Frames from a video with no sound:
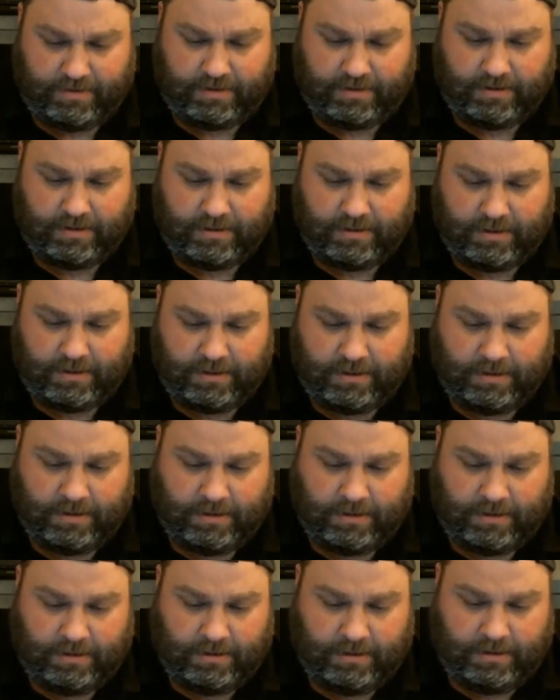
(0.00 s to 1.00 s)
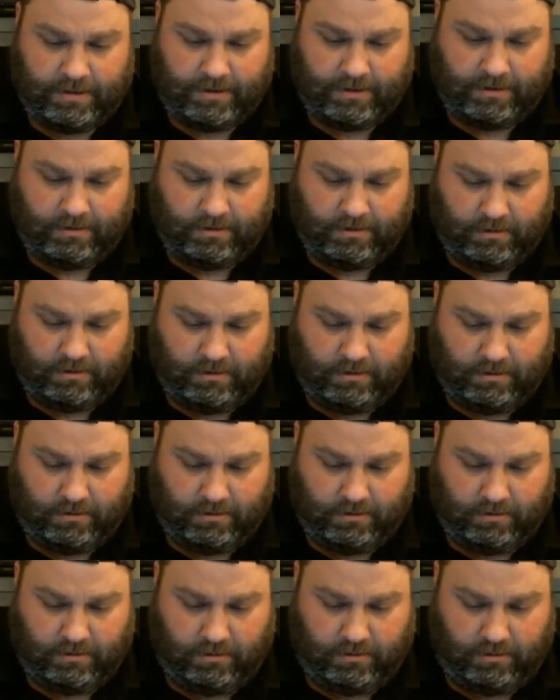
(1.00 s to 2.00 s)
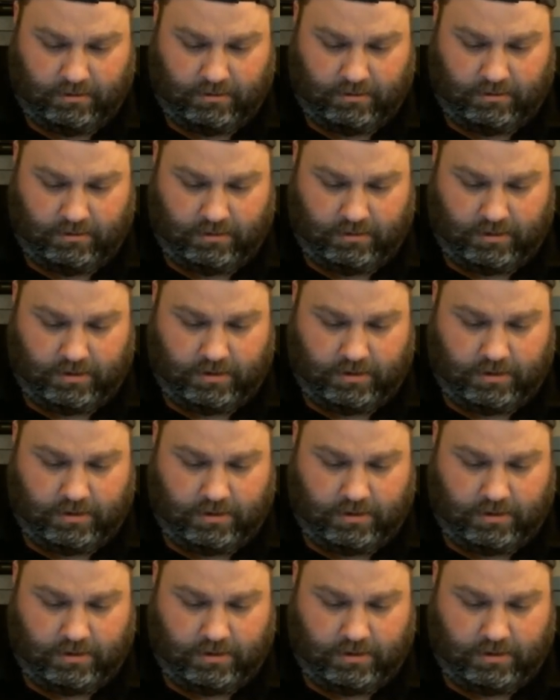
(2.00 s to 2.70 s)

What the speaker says: No one is speaking in this clip.